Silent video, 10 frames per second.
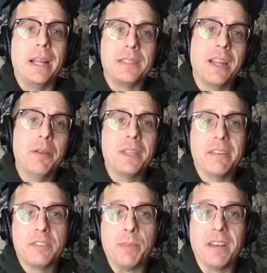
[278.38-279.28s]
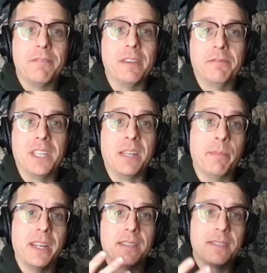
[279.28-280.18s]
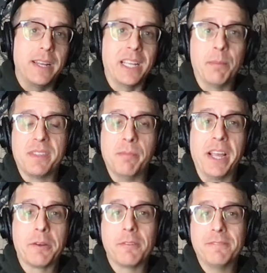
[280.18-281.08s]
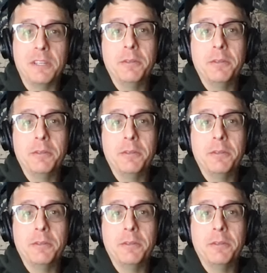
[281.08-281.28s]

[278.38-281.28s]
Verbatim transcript: And now that I've spent 15 minutes setting up the microphone,